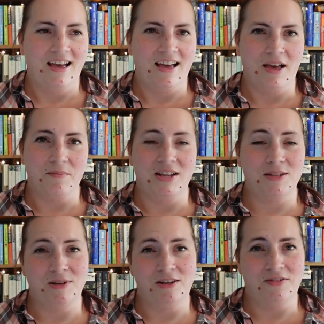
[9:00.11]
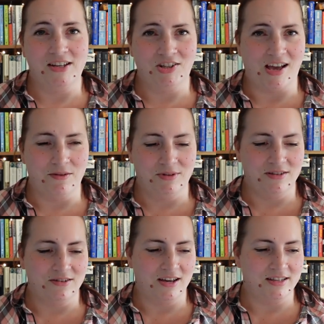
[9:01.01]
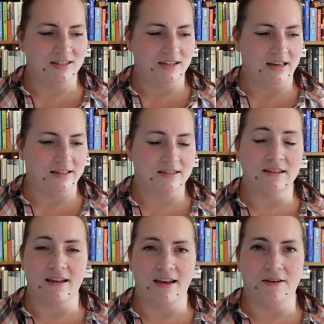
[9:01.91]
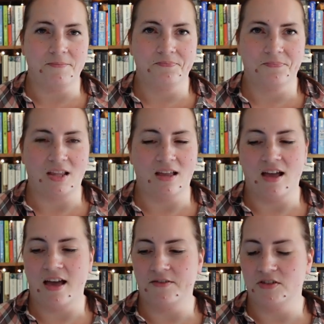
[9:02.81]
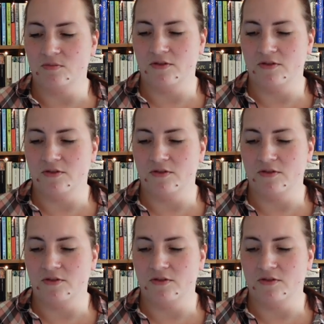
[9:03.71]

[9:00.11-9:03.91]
But it's been lovely chatting with you guys again today. And I have some